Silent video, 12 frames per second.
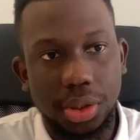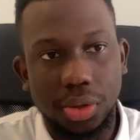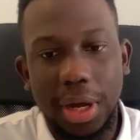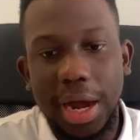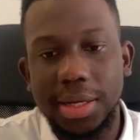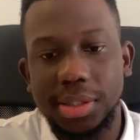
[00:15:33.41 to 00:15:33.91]
So
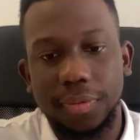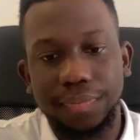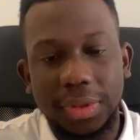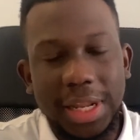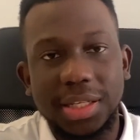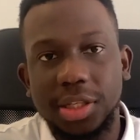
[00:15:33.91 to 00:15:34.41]
guys,
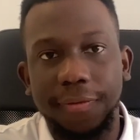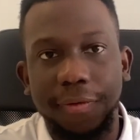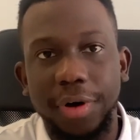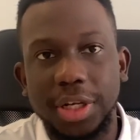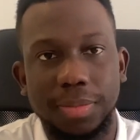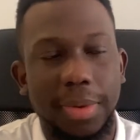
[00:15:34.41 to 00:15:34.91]
that's the
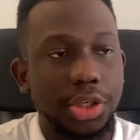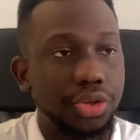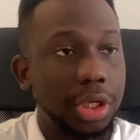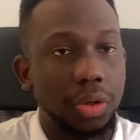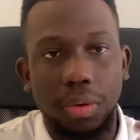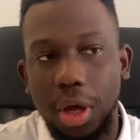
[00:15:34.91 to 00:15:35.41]
Forex
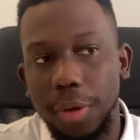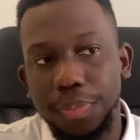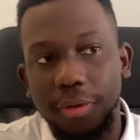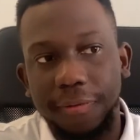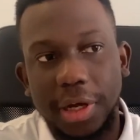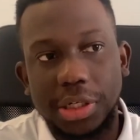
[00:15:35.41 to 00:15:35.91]
Mastery. It will help
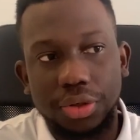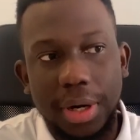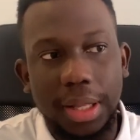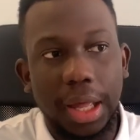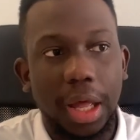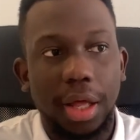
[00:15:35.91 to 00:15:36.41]
you fast track
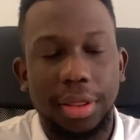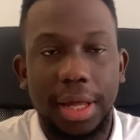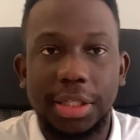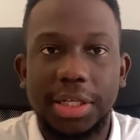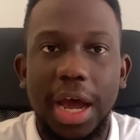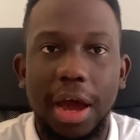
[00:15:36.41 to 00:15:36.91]
the
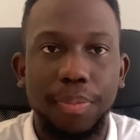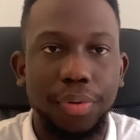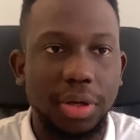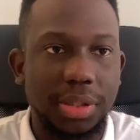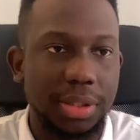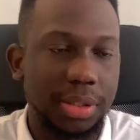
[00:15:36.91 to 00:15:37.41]
entire
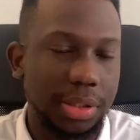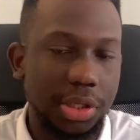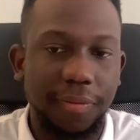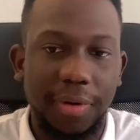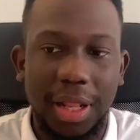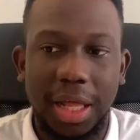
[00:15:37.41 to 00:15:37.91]
process and
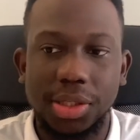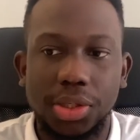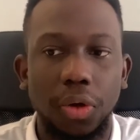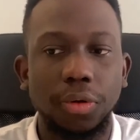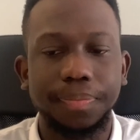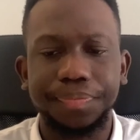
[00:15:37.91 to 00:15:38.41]
stuff like that.
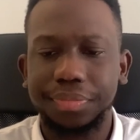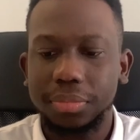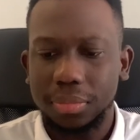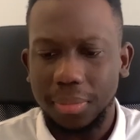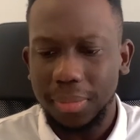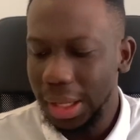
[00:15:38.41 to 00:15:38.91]
So
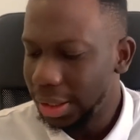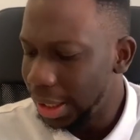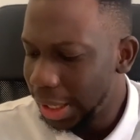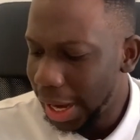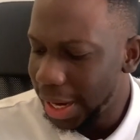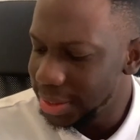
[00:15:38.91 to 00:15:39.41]

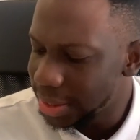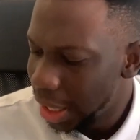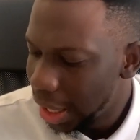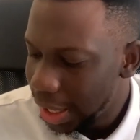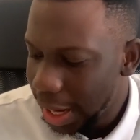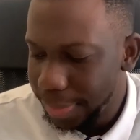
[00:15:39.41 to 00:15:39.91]
guys,
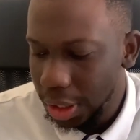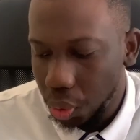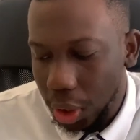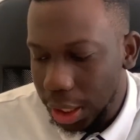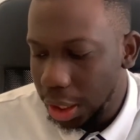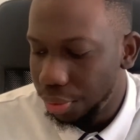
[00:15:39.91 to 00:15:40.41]
let me
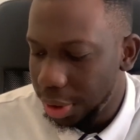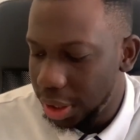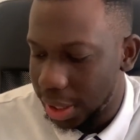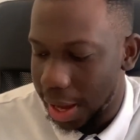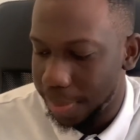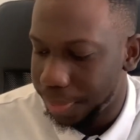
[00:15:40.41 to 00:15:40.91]
quickly
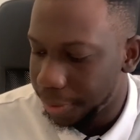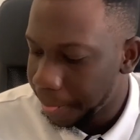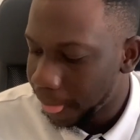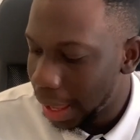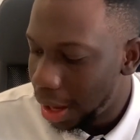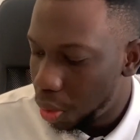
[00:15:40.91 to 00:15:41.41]
recap
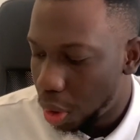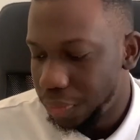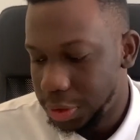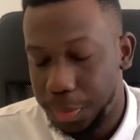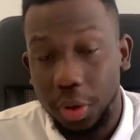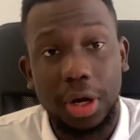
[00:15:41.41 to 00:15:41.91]
what we've spoken